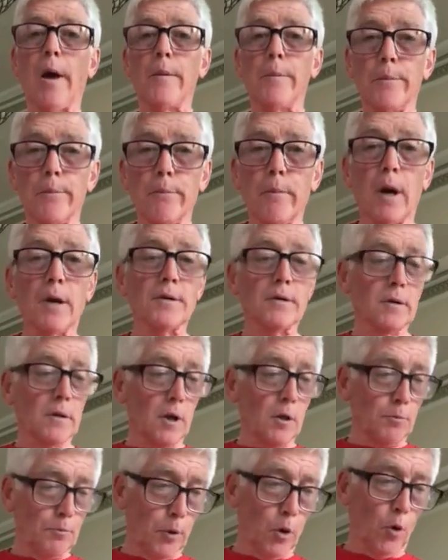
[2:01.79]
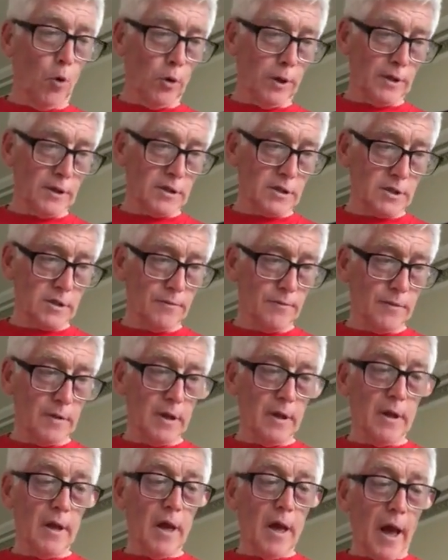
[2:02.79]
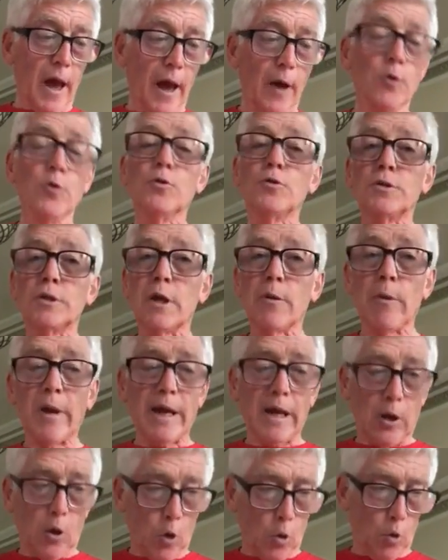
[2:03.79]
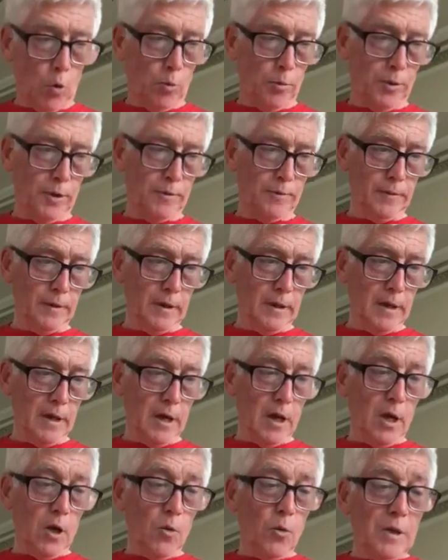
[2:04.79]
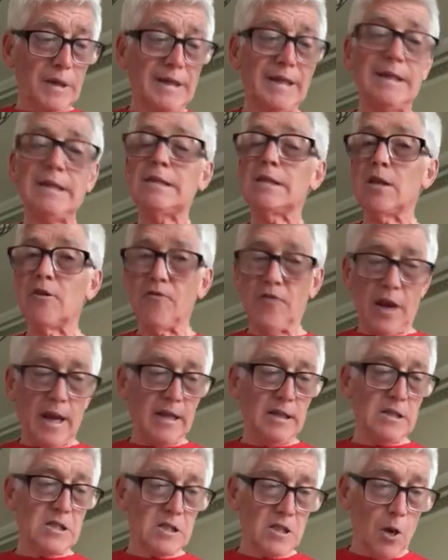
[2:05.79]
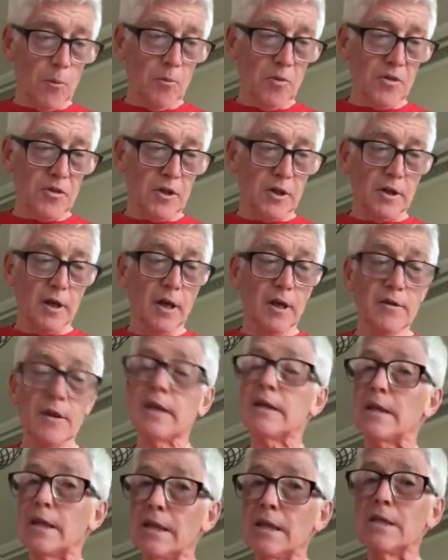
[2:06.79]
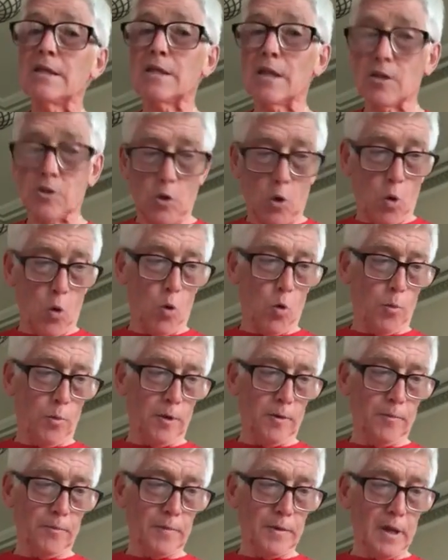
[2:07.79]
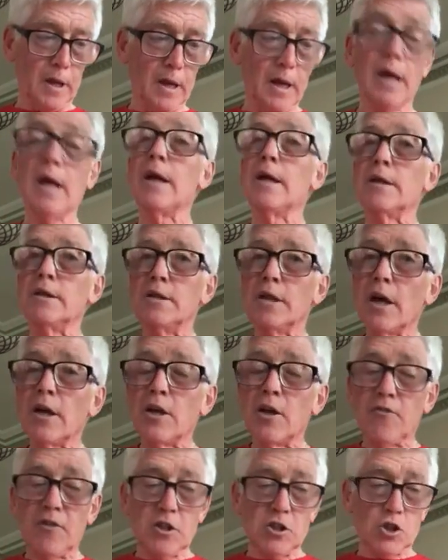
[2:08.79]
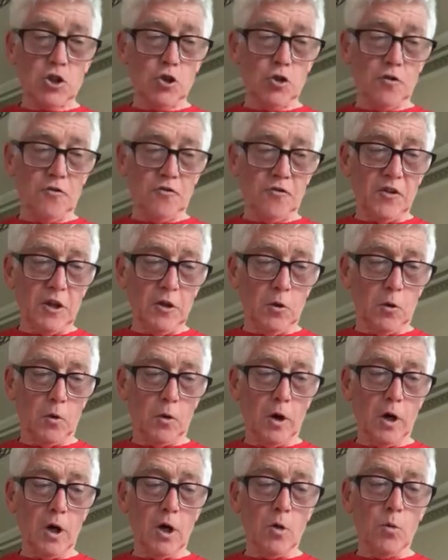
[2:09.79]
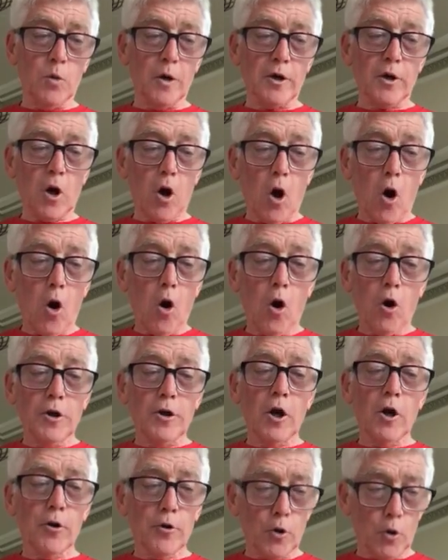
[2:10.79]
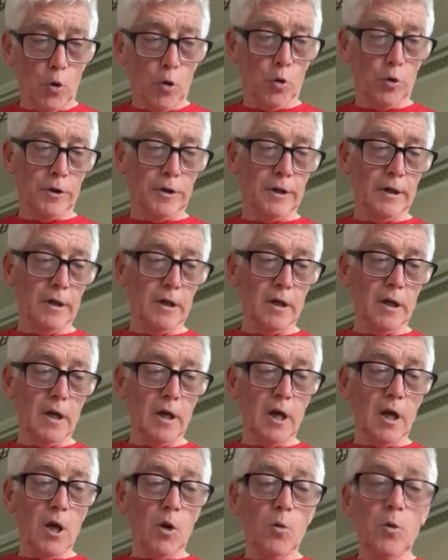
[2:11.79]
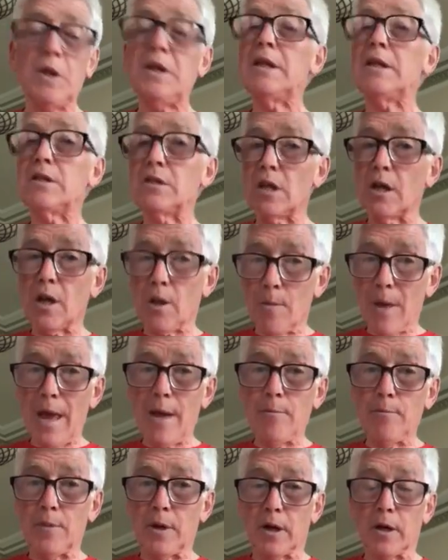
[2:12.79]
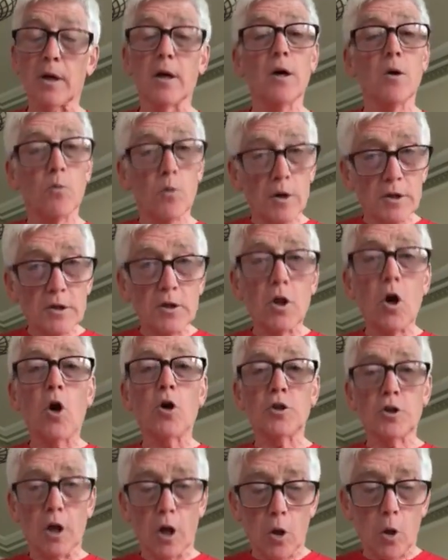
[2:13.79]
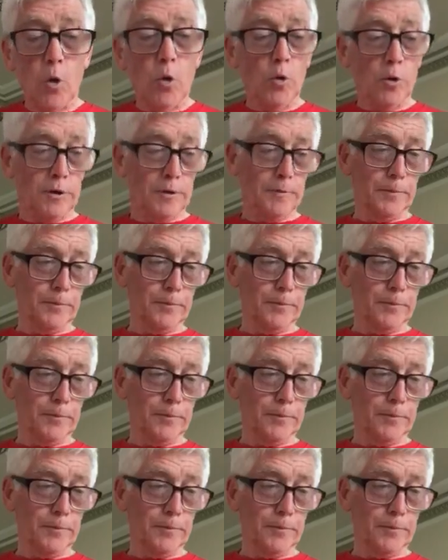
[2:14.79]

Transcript: Murder Polis, how do we cope? We need to find something that gives us hope. None of us should feel we're on our own. We need to remember we're not alone.